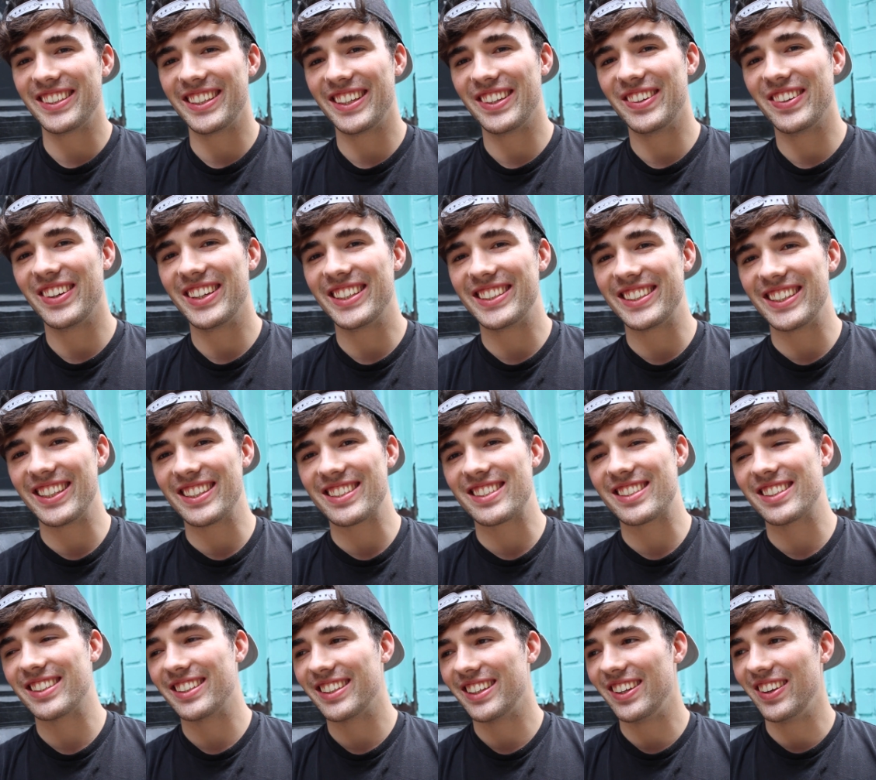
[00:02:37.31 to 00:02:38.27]
He always
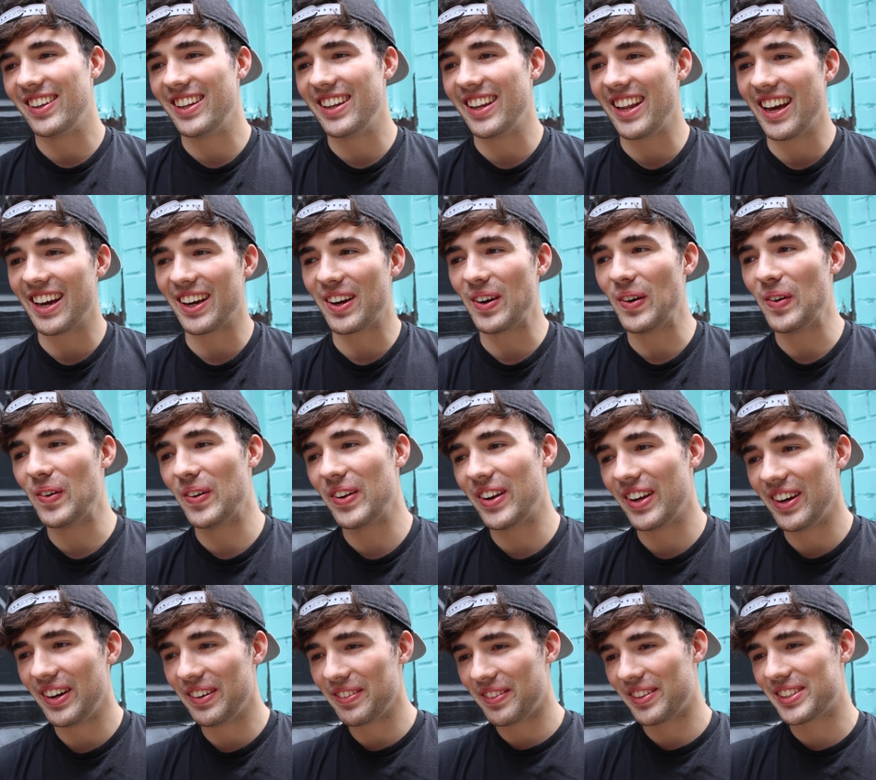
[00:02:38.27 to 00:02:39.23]
sits in that
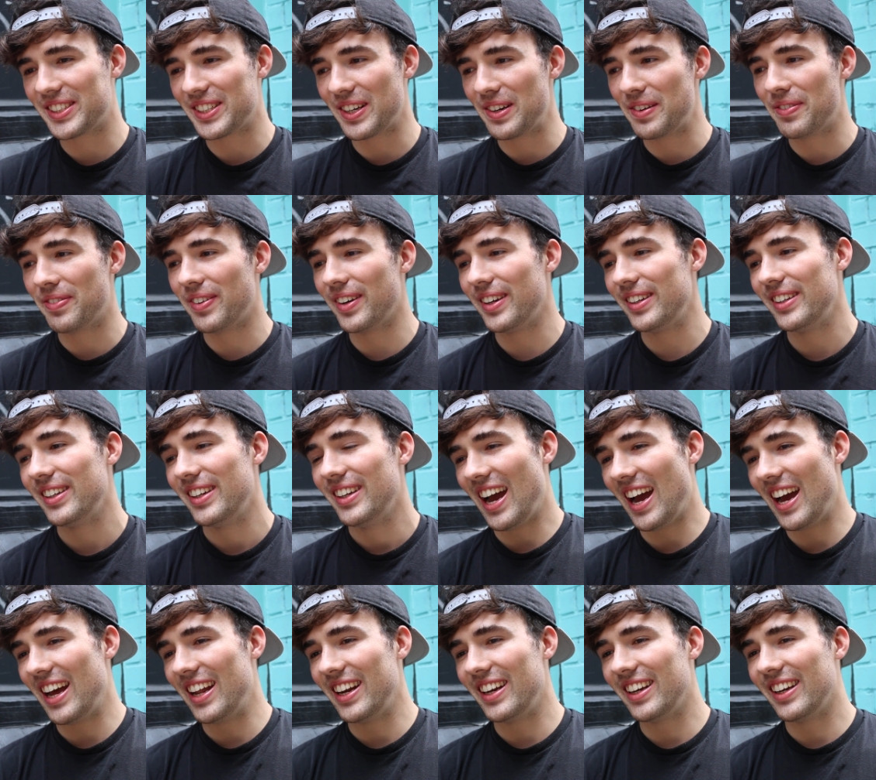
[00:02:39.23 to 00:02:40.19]
corner of the sofa,
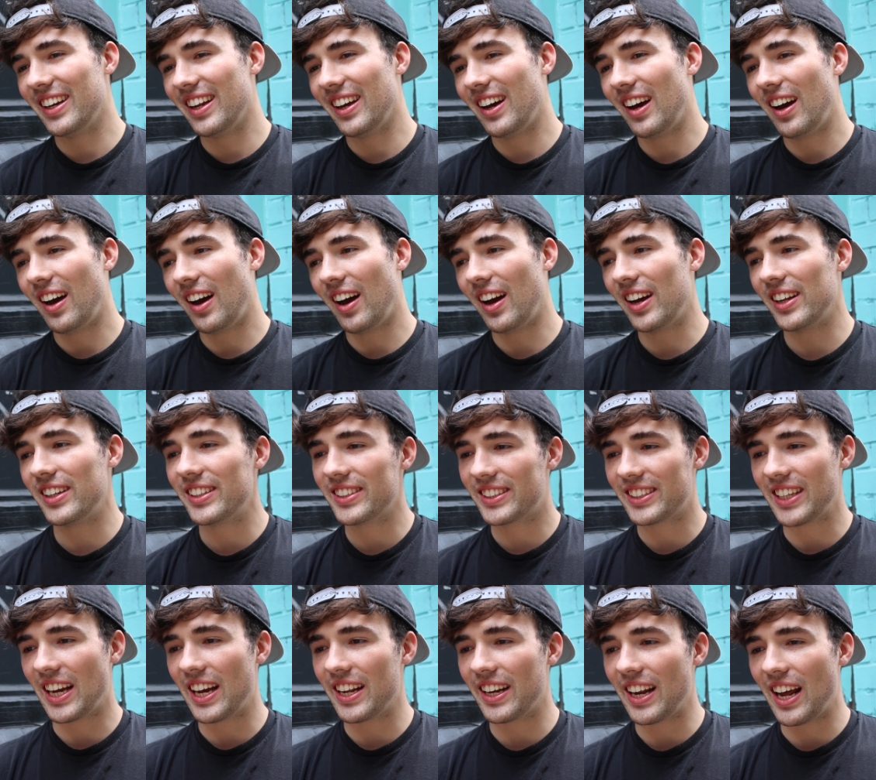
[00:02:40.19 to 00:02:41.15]
and I
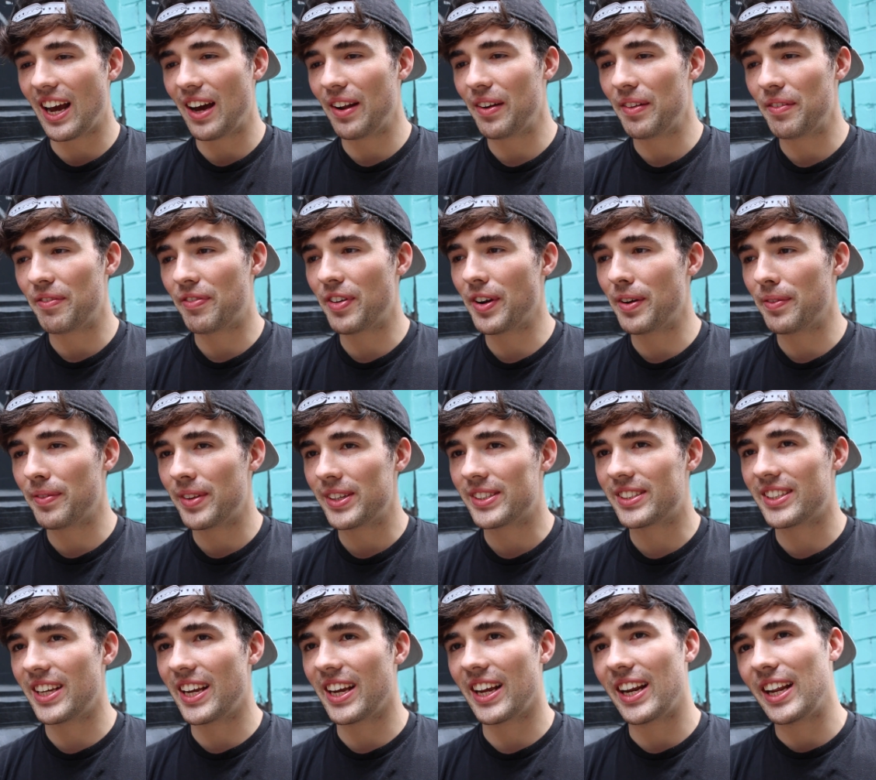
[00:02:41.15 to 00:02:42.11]
just sat down and filmed
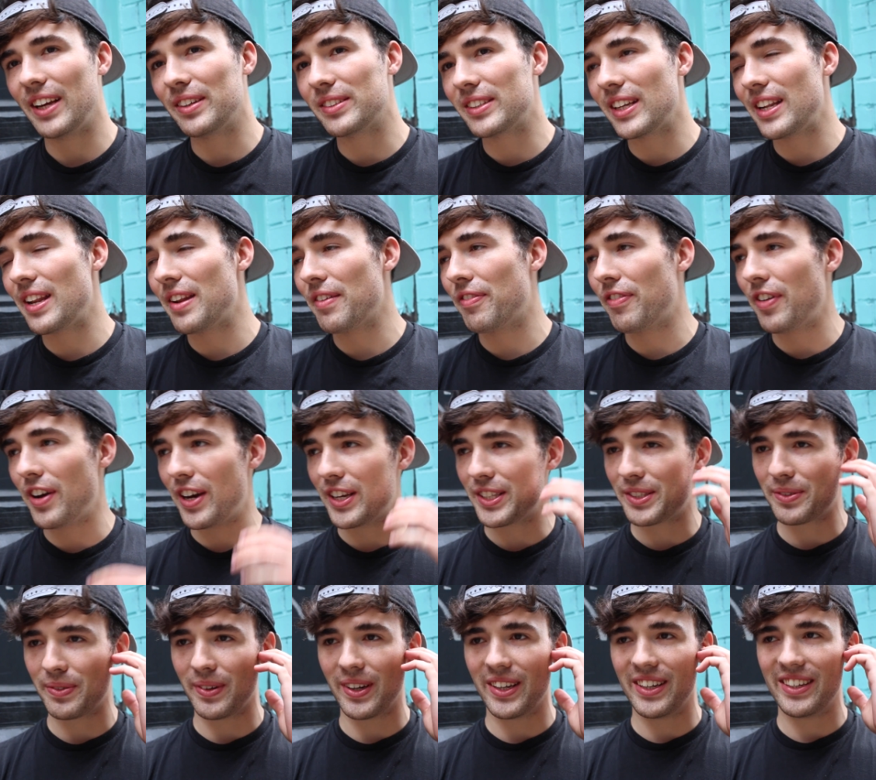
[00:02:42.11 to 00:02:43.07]
this thing. He was in the
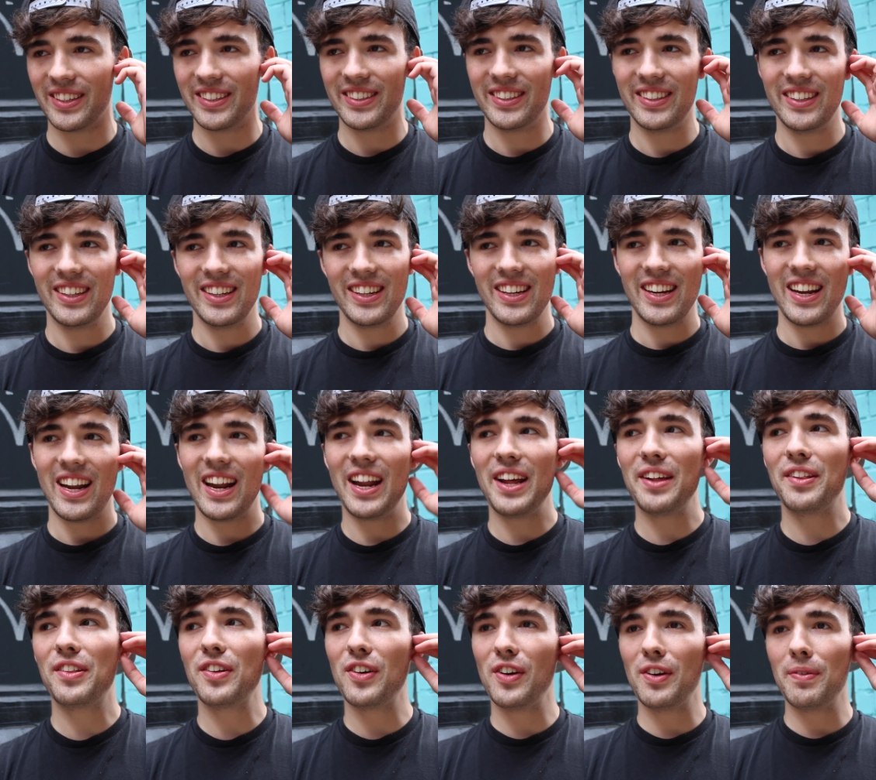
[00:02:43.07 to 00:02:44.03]
first one, and
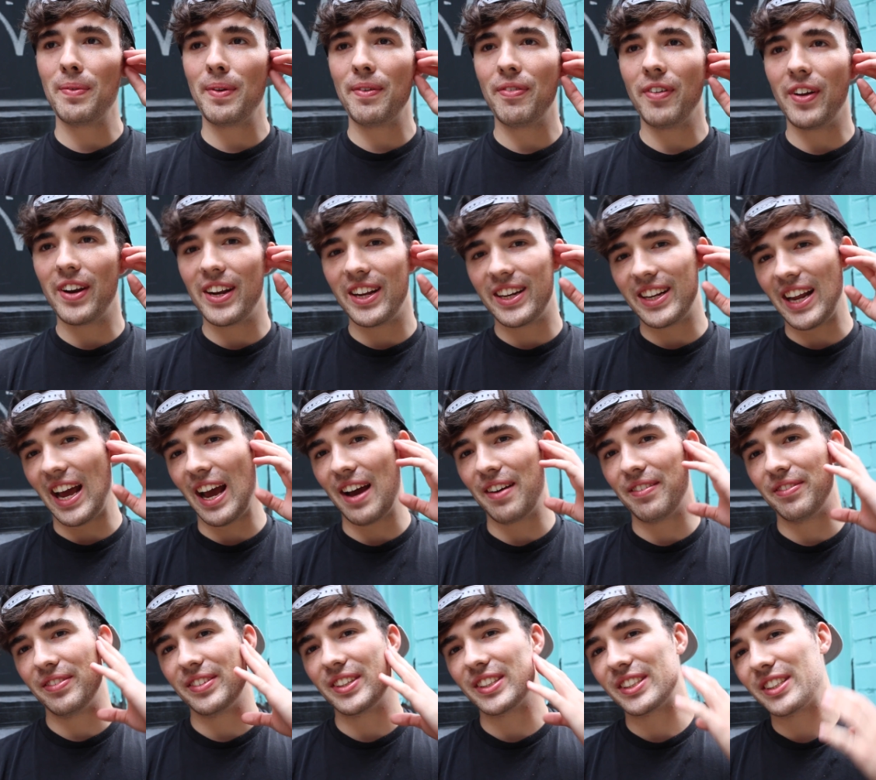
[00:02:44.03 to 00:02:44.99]
I thought it'd be funny to
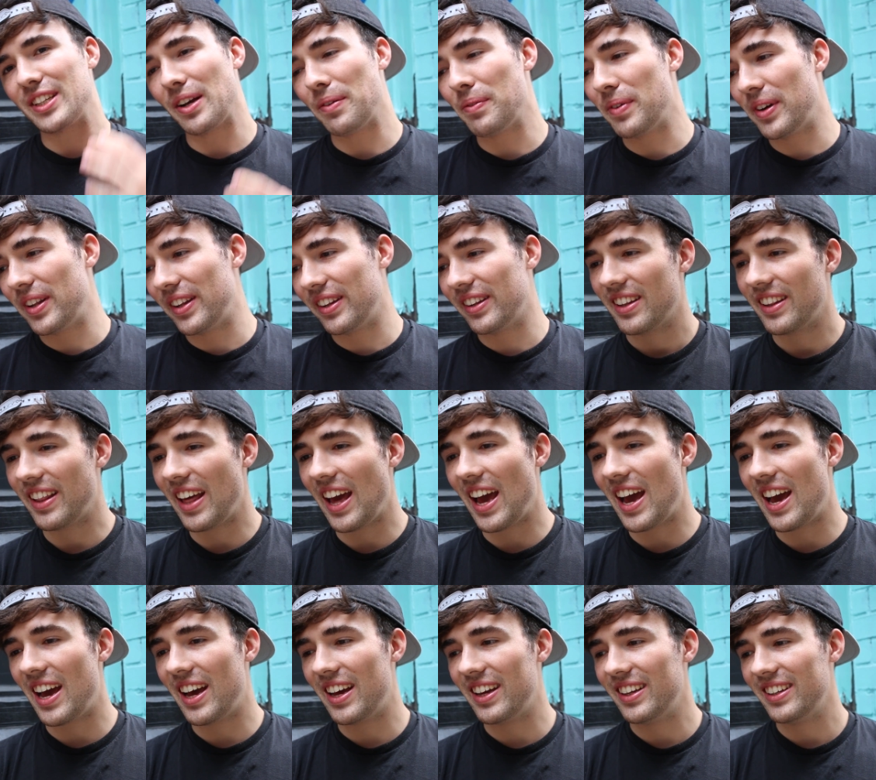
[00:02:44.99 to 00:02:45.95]
have just someone
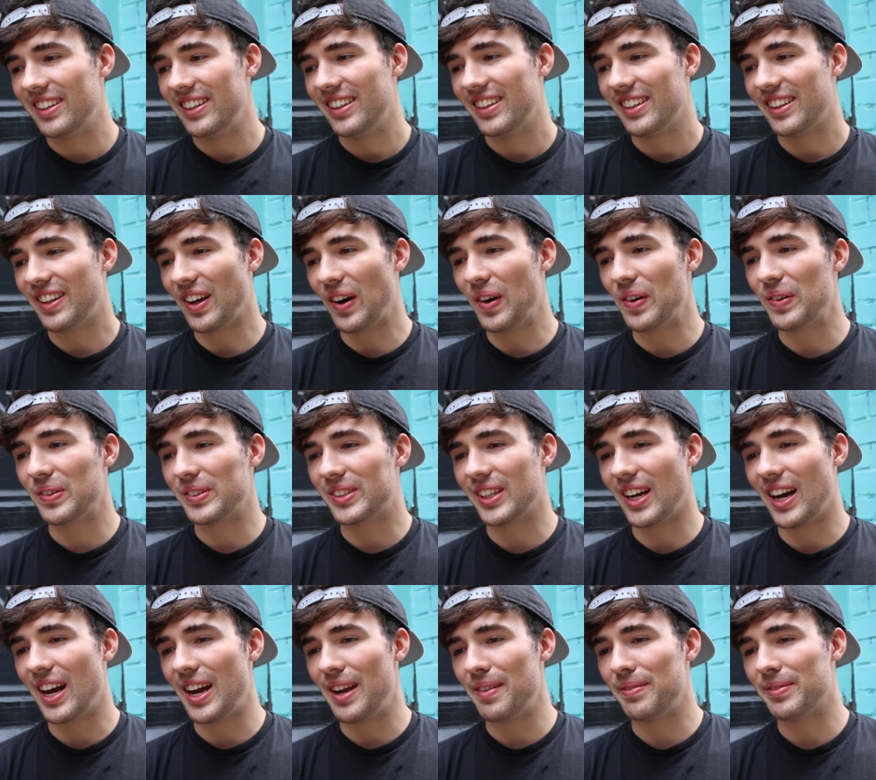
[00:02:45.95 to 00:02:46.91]
there the whole
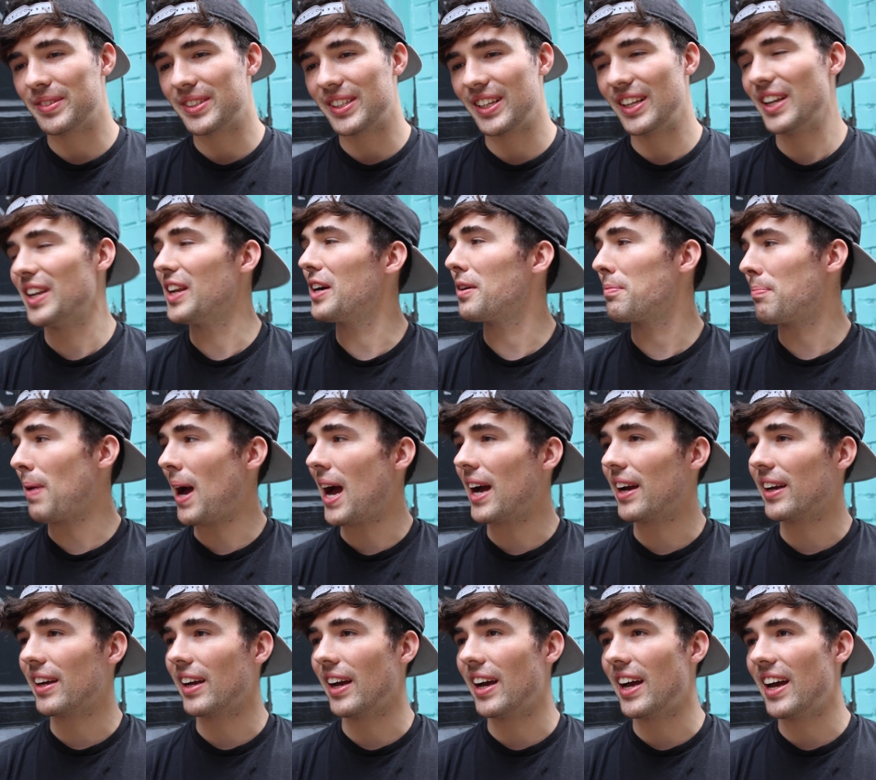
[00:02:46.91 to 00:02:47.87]
time to look
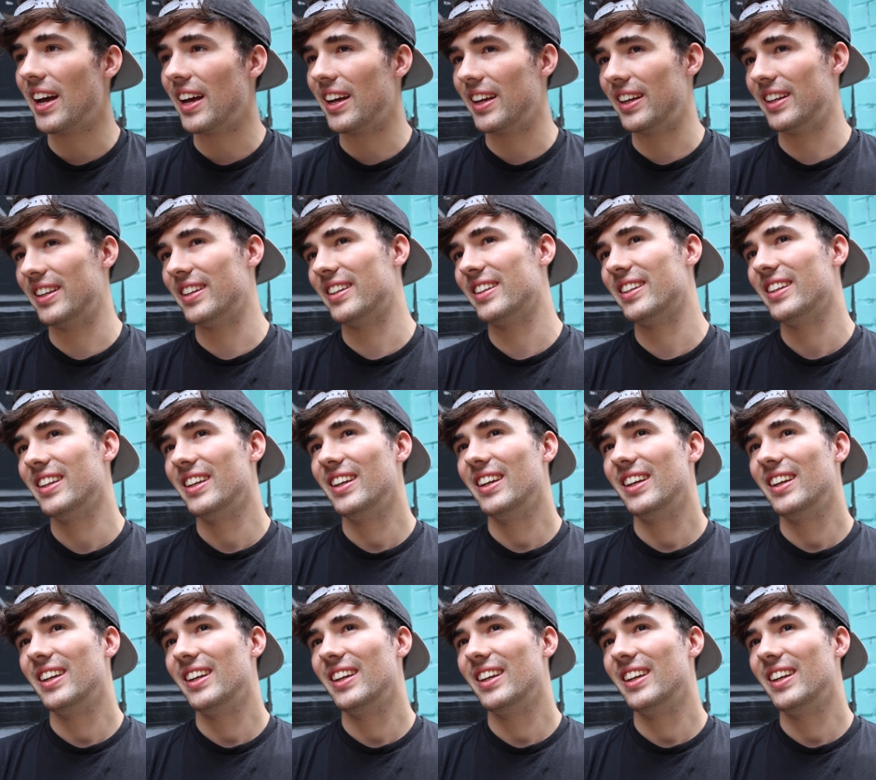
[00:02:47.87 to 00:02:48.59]
back at, and